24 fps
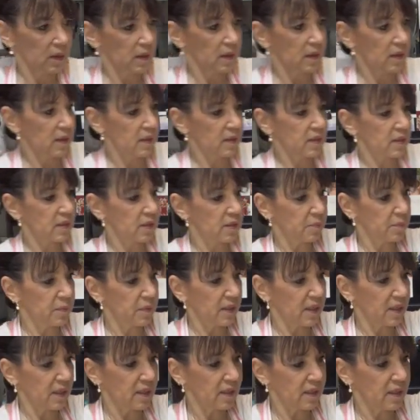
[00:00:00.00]
And dump
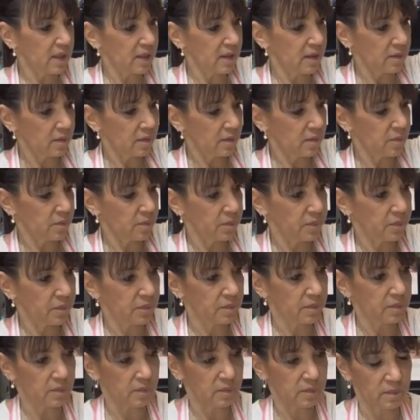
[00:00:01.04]
that in,
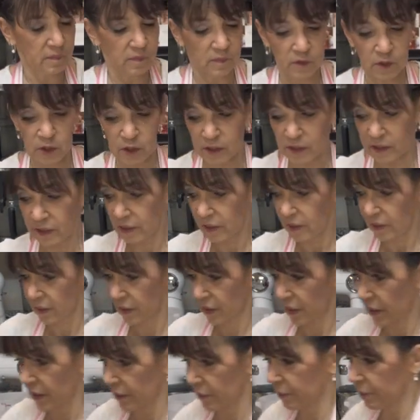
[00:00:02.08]
just like
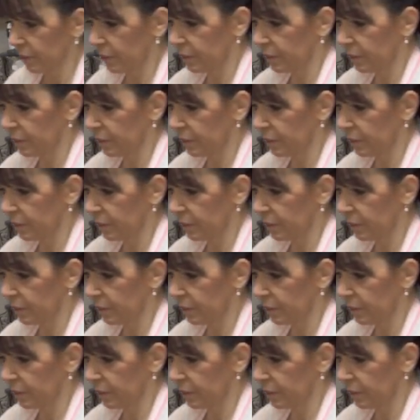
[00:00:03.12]
that.